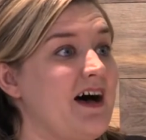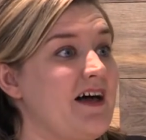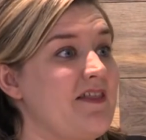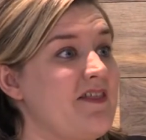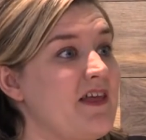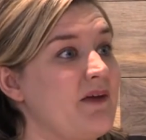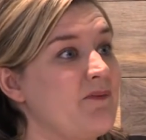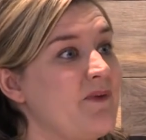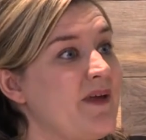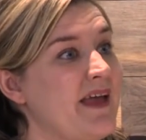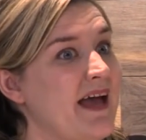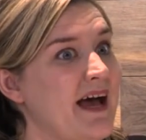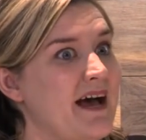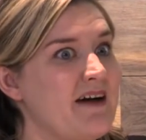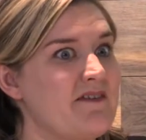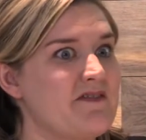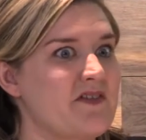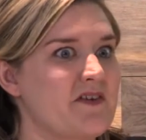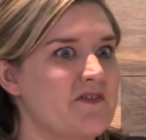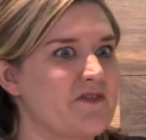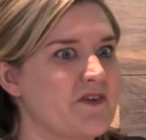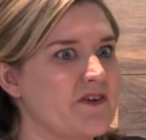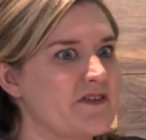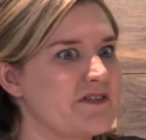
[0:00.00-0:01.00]
Then we have
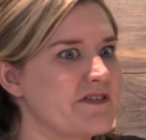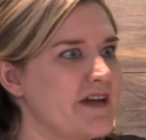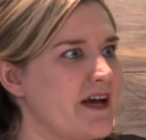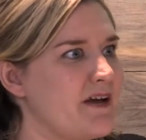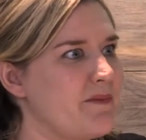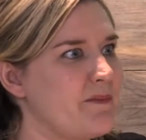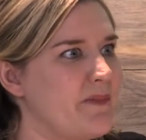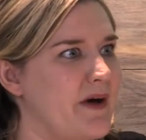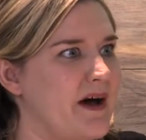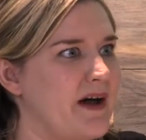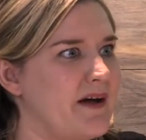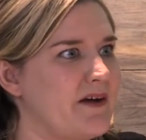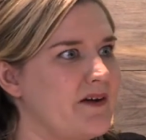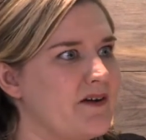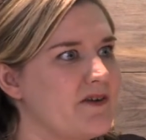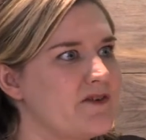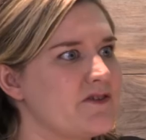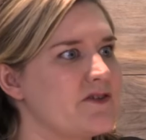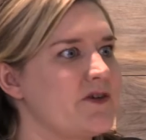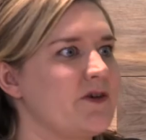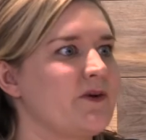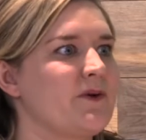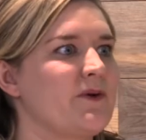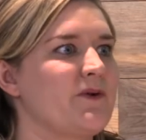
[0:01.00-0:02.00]
the first-time
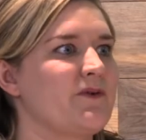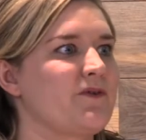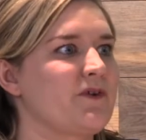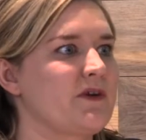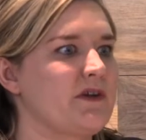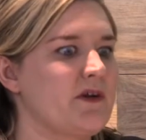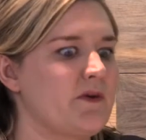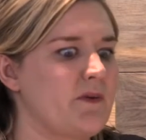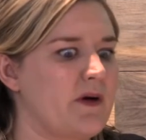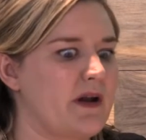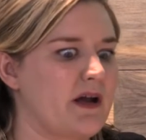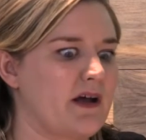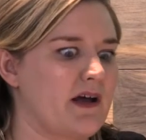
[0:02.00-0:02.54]
buyers who really want